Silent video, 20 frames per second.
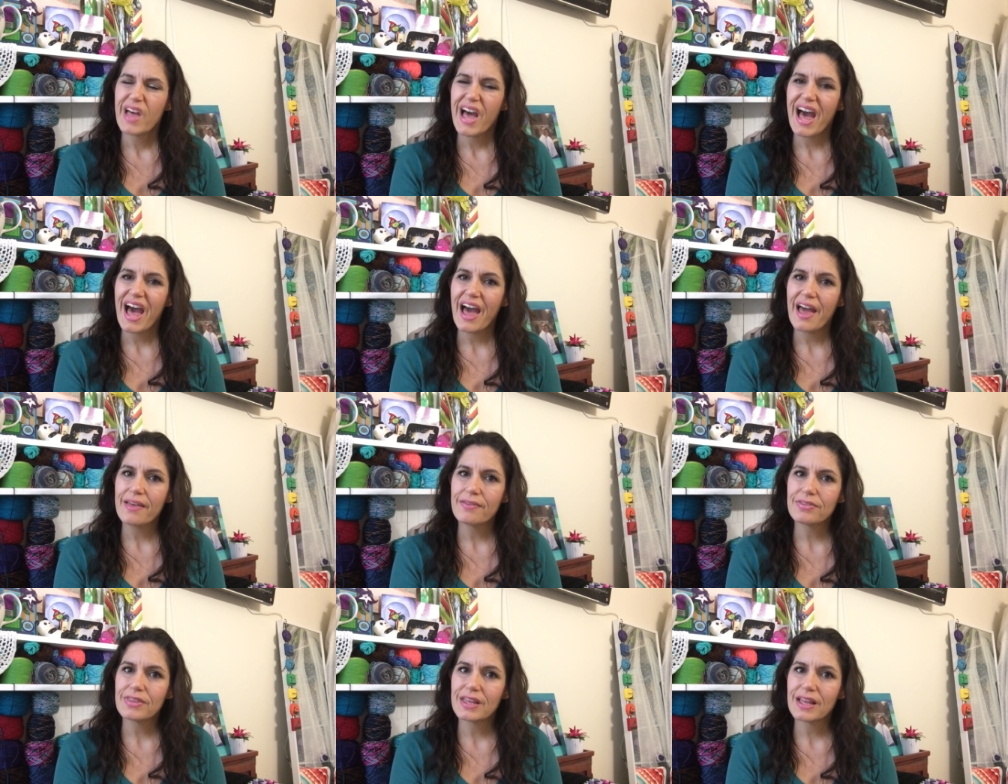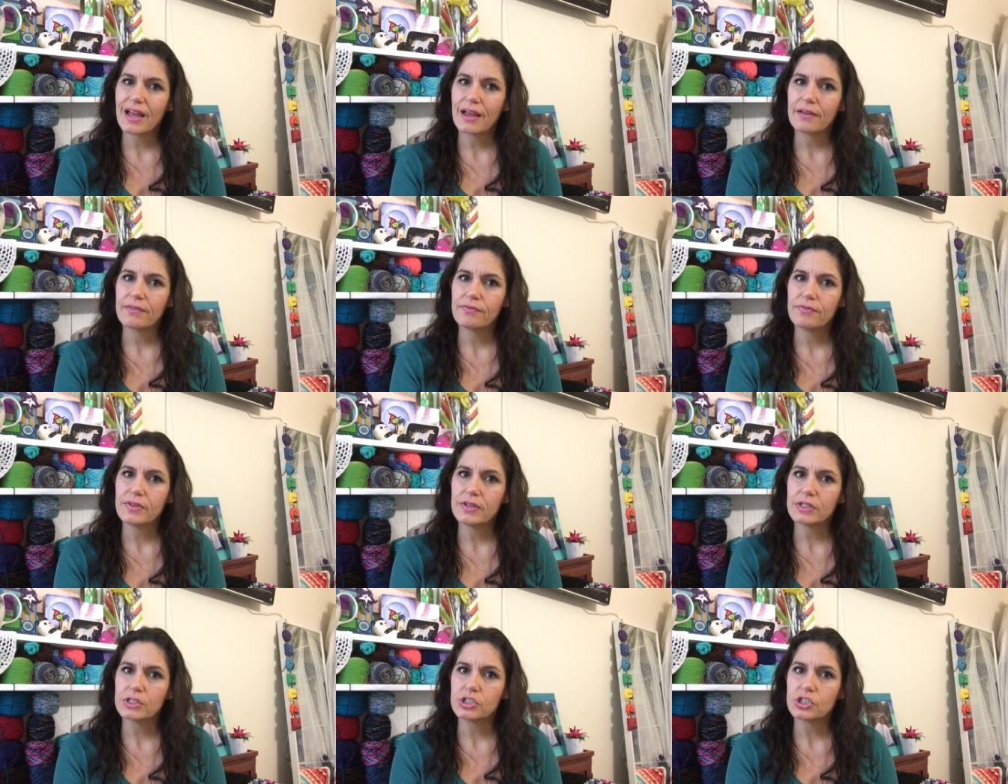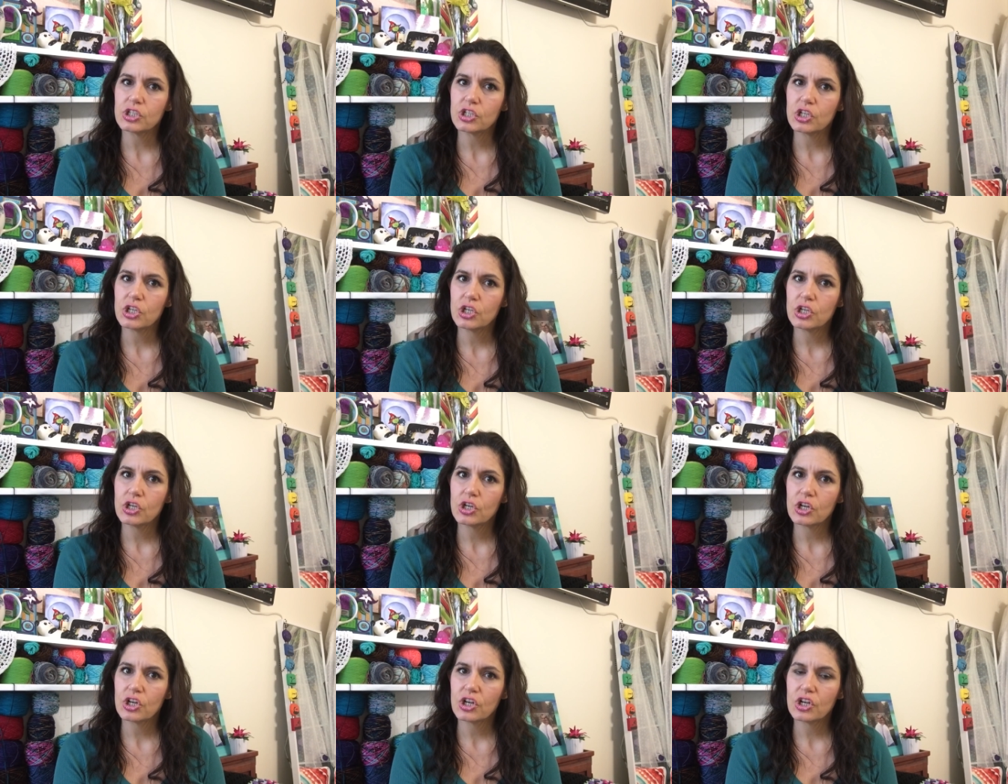I think I'd feel
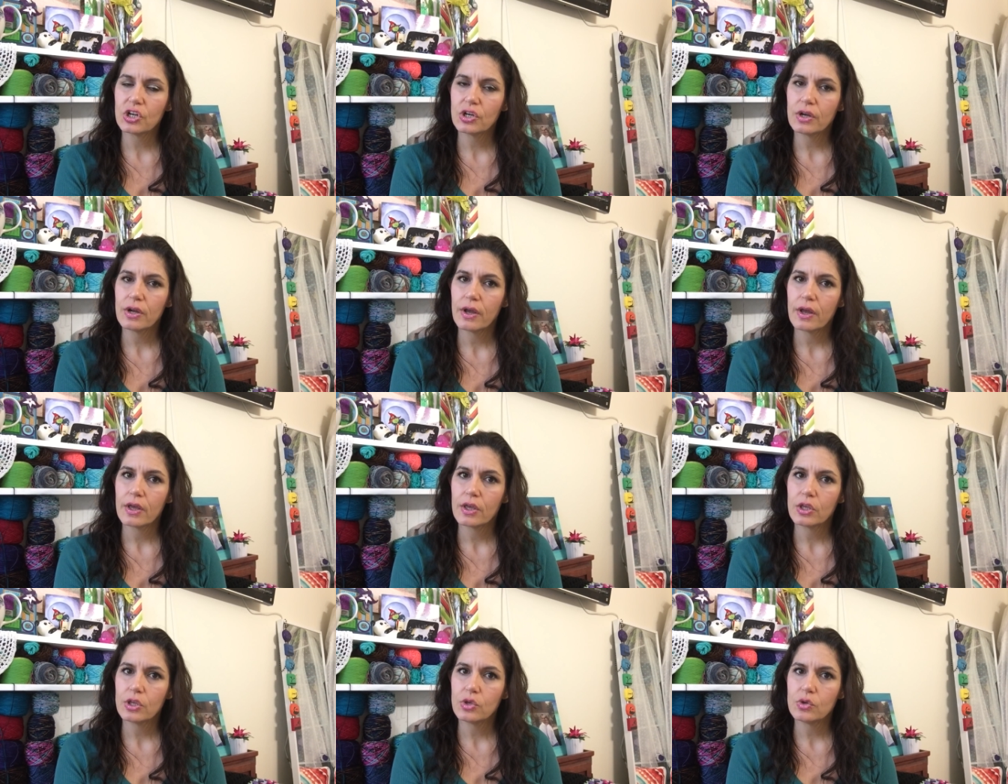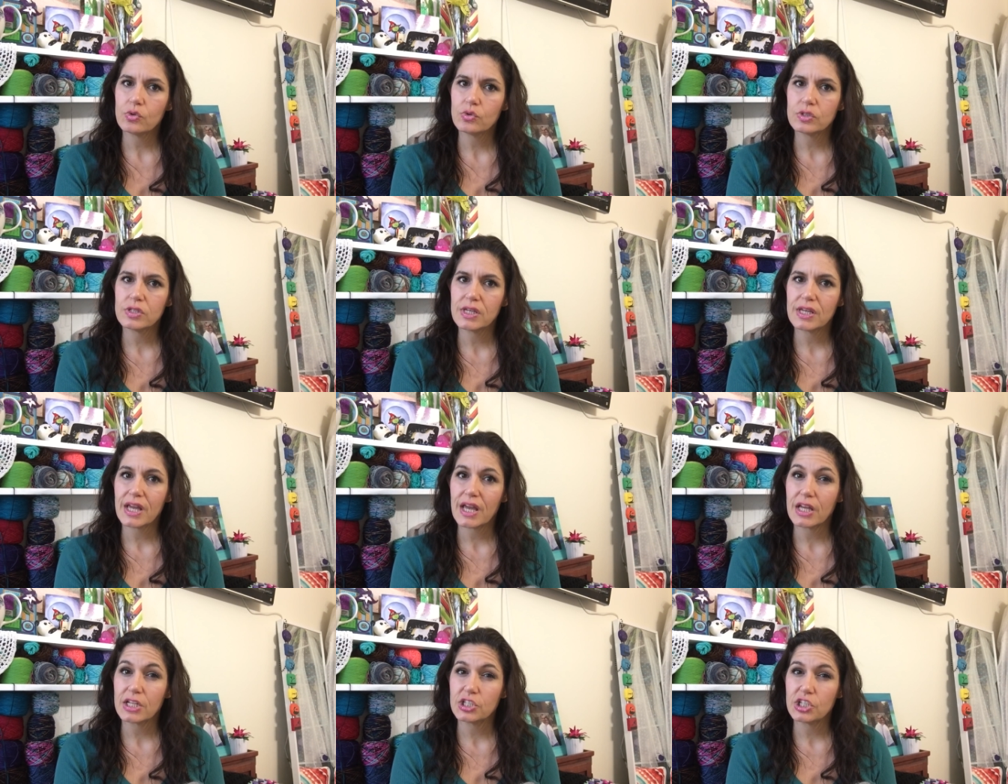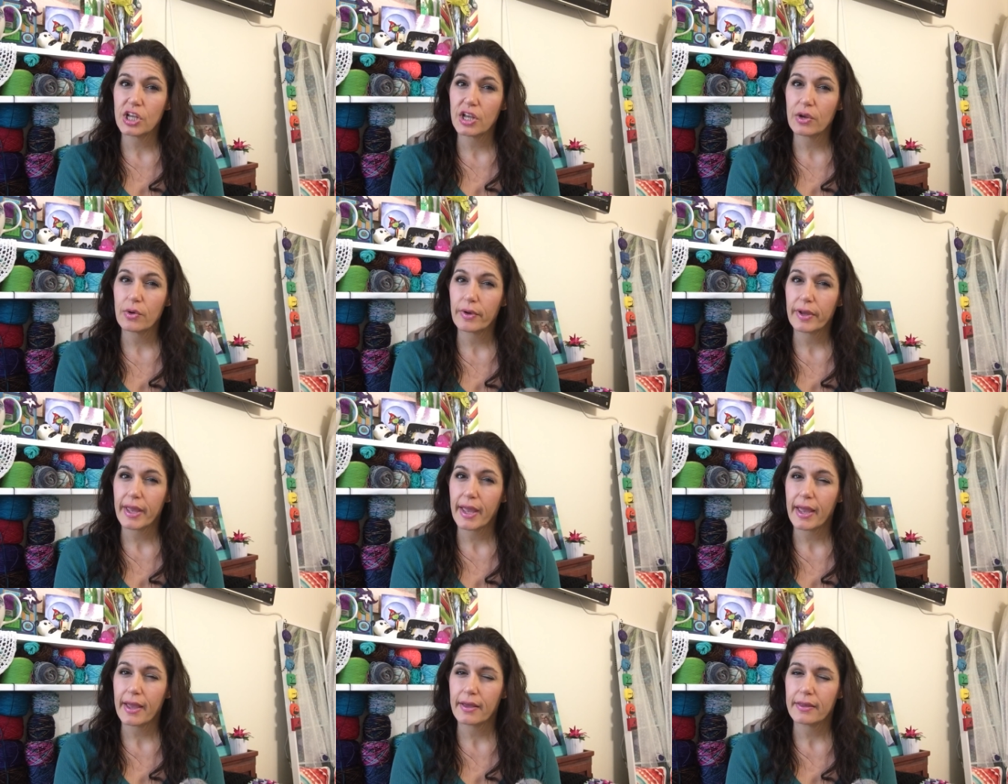secure using a J or a
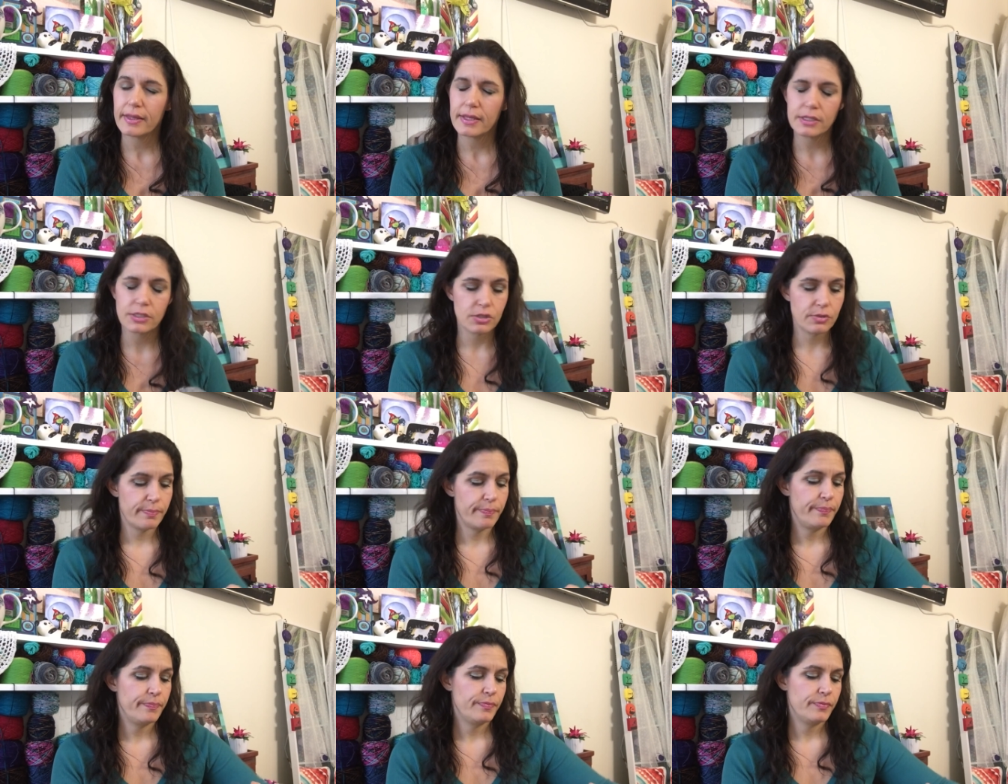K on this.